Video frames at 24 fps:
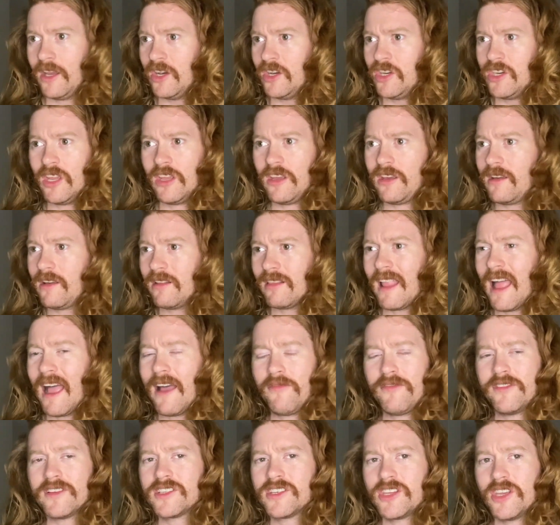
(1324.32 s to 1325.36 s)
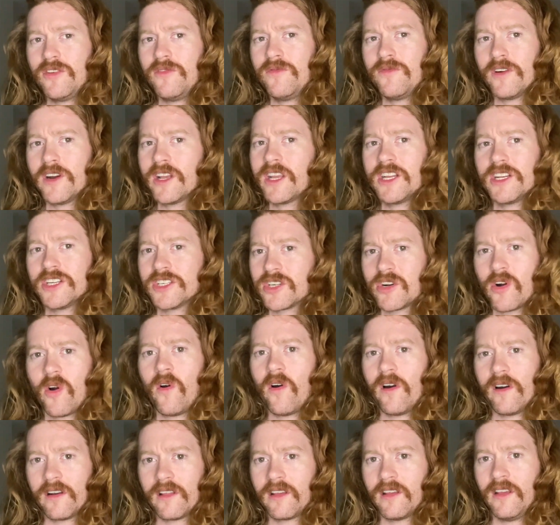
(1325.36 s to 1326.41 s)
Your life is too freaking
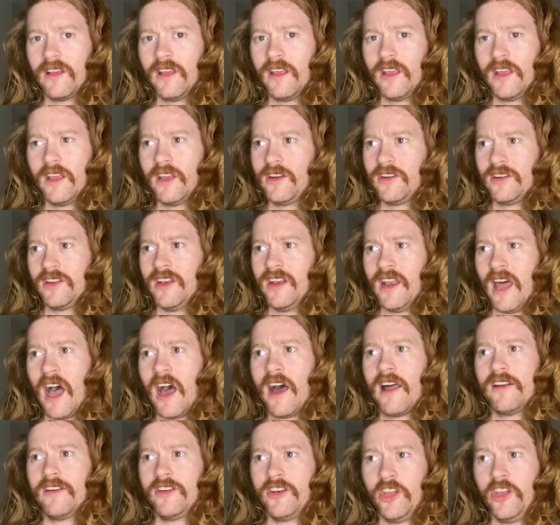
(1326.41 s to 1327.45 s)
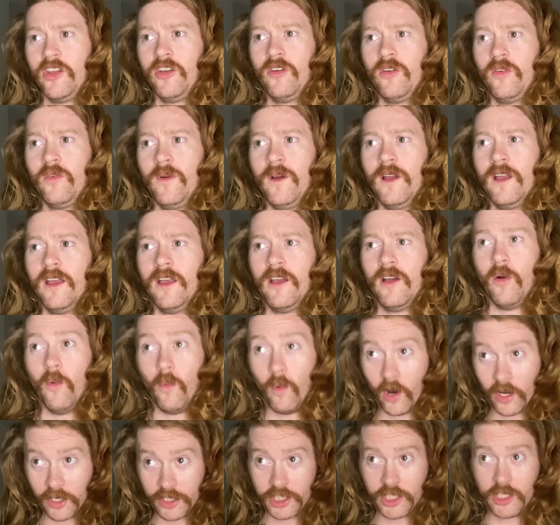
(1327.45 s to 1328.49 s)
short to not do
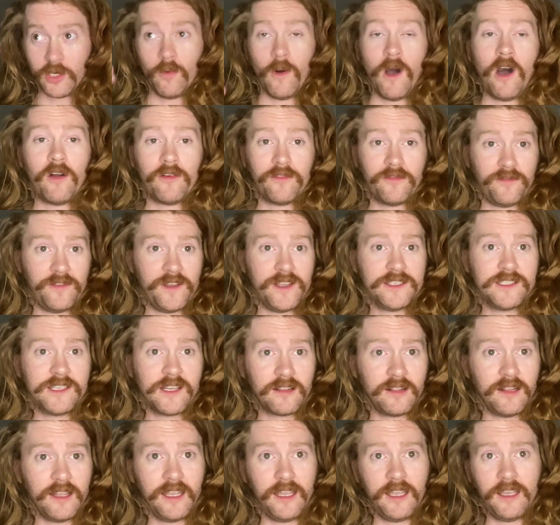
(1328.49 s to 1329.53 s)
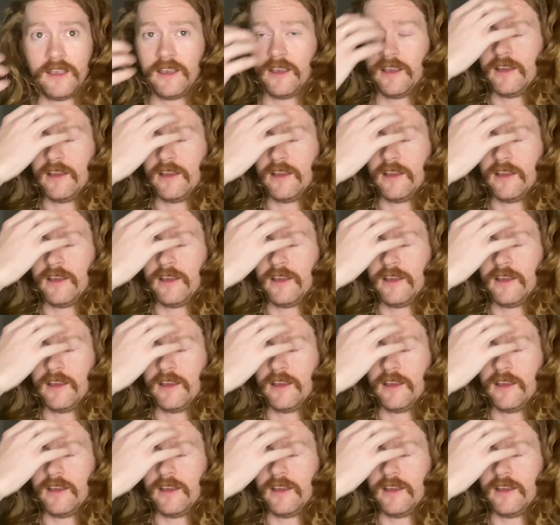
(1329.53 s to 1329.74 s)
what you want physically.